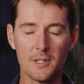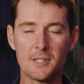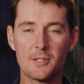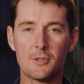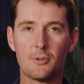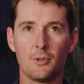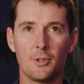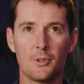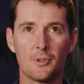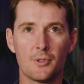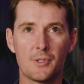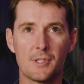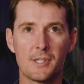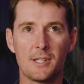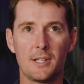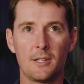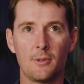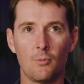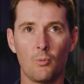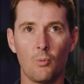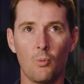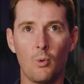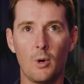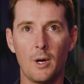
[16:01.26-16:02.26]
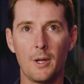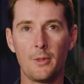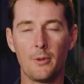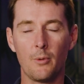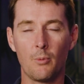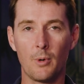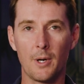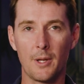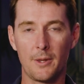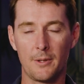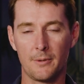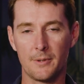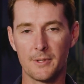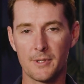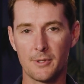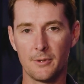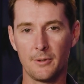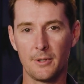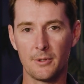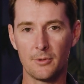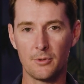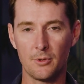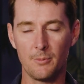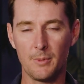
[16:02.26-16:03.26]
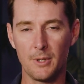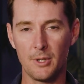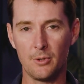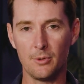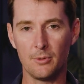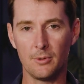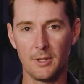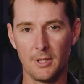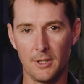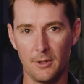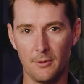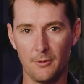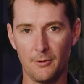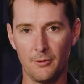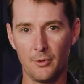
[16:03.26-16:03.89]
is to understand what the weather is going to be doing in the